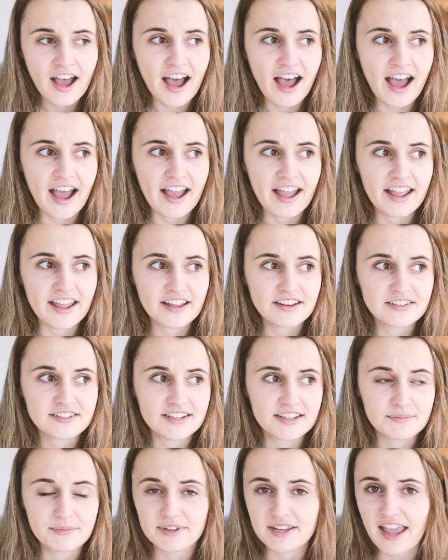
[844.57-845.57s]
I
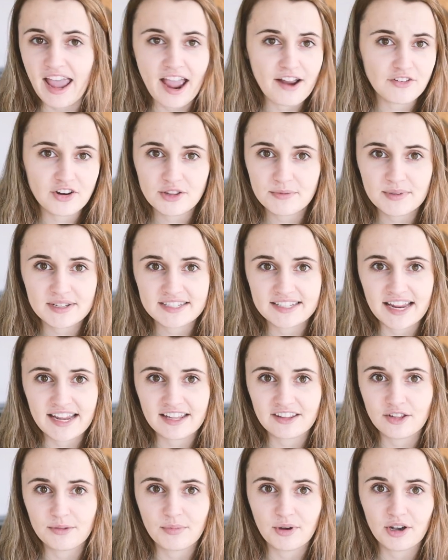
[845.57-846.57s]
did every mistake
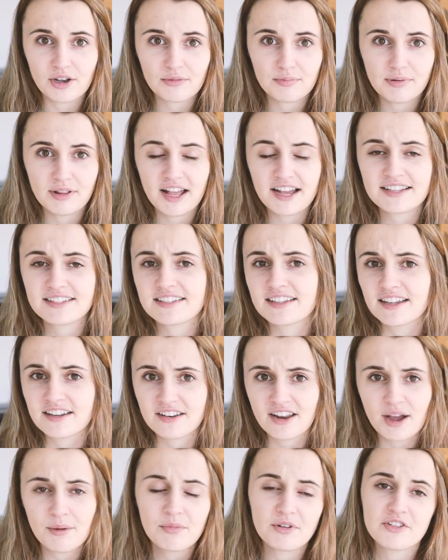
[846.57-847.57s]
in the book, plus a
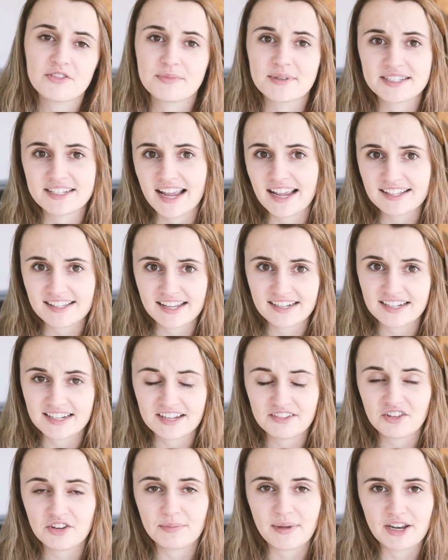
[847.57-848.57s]
number of mistakes I didn't
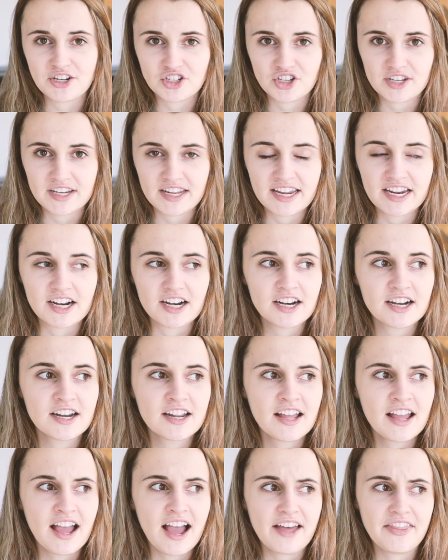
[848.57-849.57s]
even mention
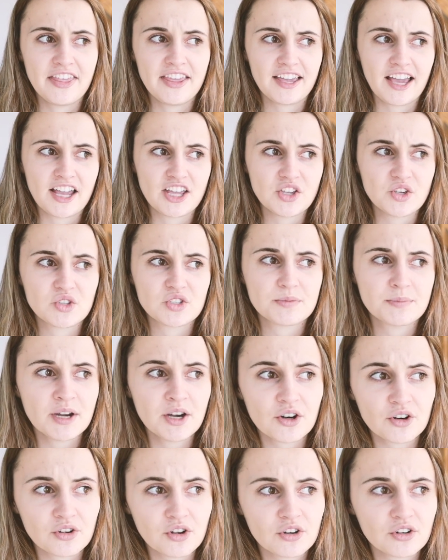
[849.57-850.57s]
here. I think I used
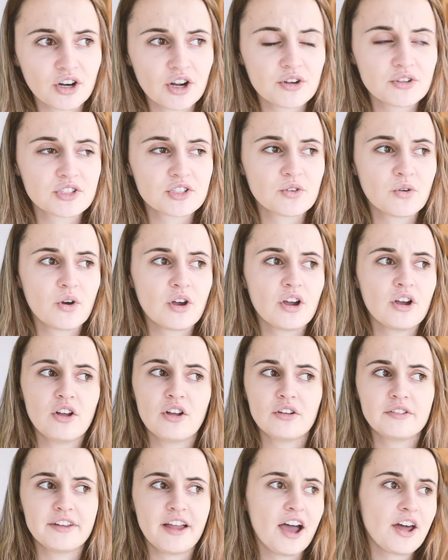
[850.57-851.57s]
Miracle Grow
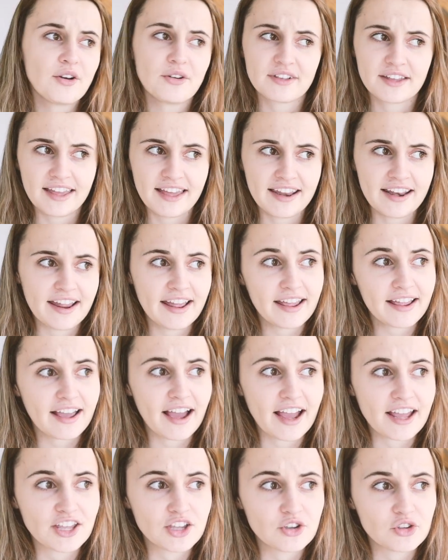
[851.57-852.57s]
soil, not organic.
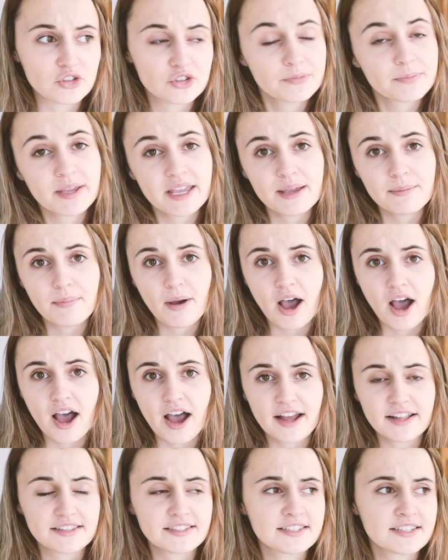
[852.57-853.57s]
I used peat
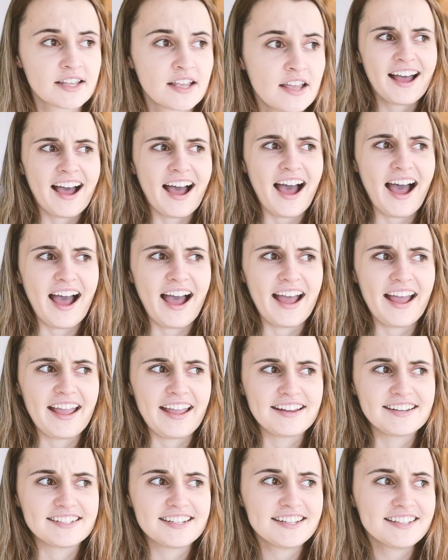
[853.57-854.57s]
pots.
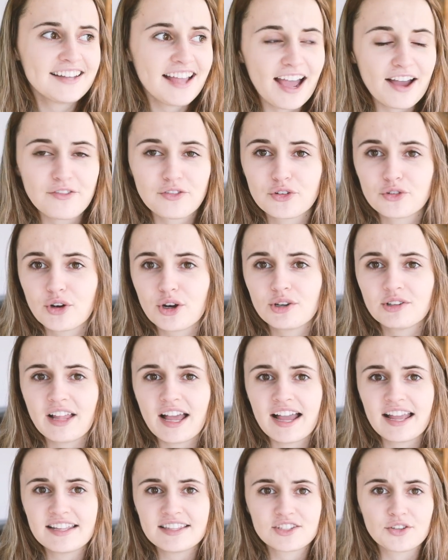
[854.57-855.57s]
I didn't have grow
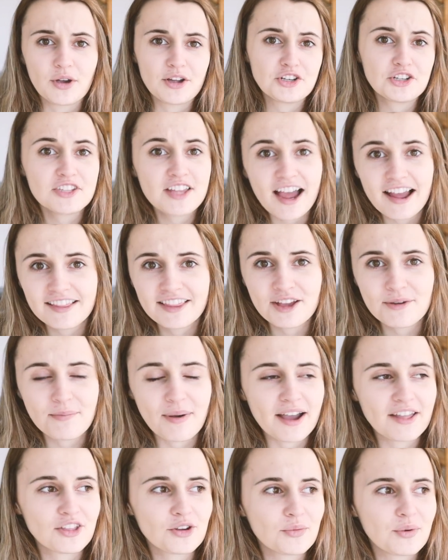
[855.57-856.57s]
lights, so I just had them
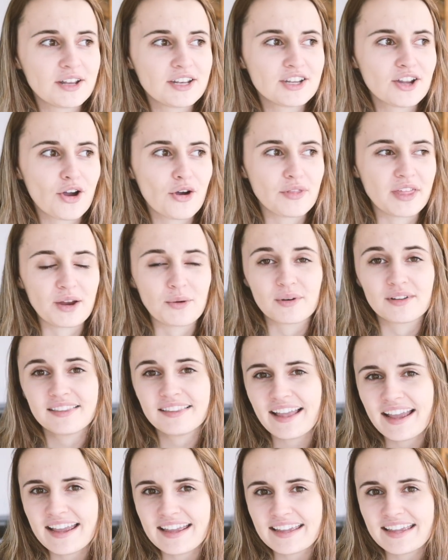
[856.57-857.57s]
by the window. They were
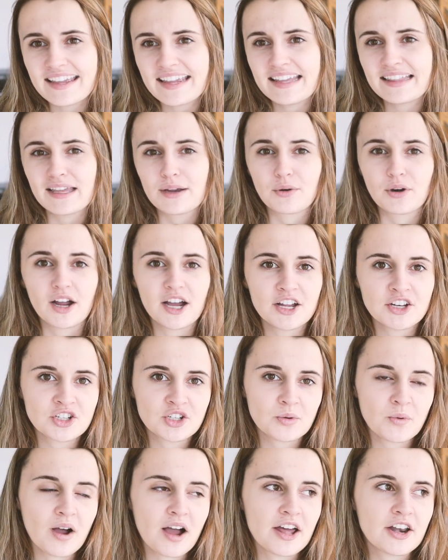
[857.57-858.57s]
leggy, they were
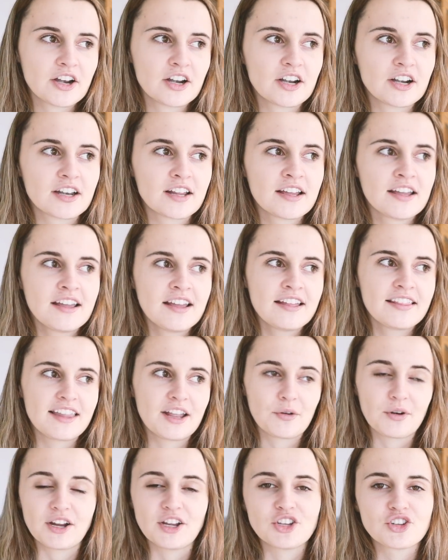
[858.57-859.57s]
underwatered,
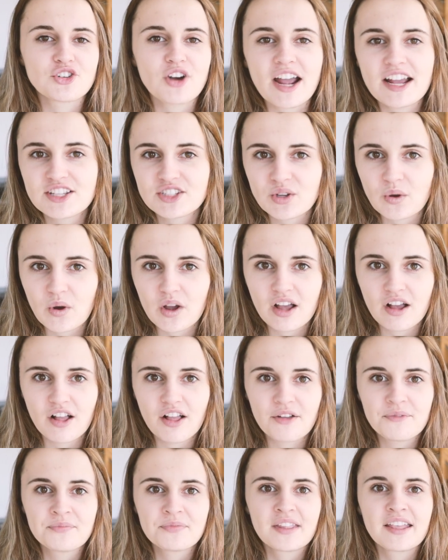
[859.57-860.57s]
they were in dry
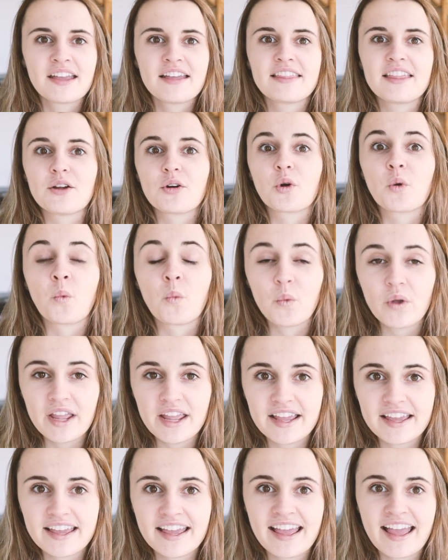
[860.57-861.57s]
soil. They were
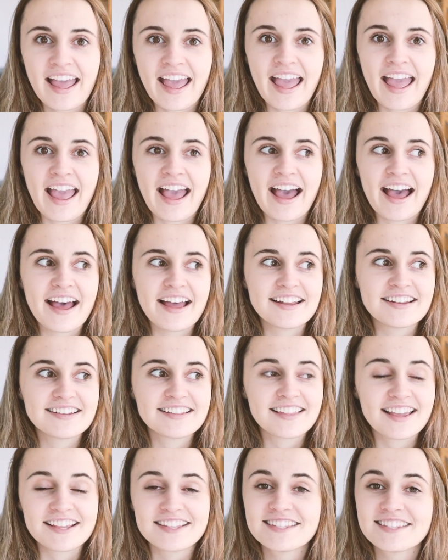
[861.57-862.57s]
weak, and
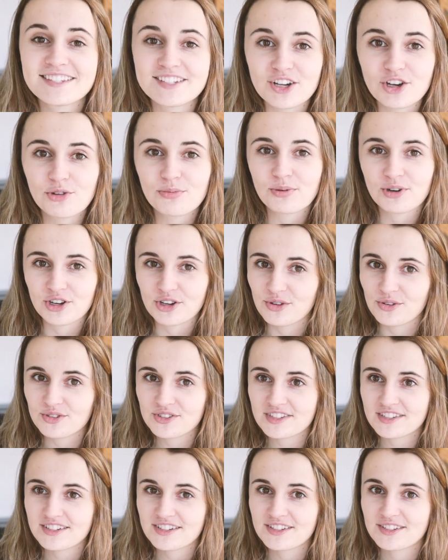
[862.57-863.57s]
they still
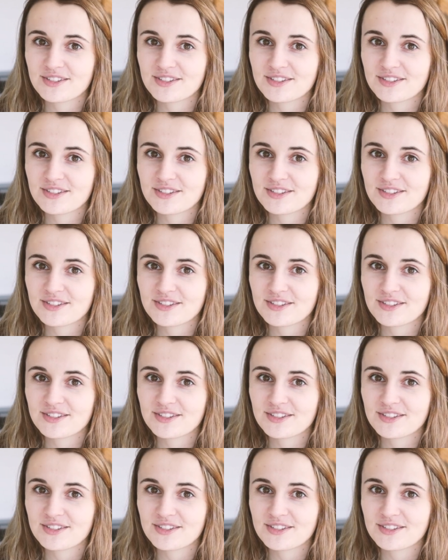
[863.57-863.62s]
produced.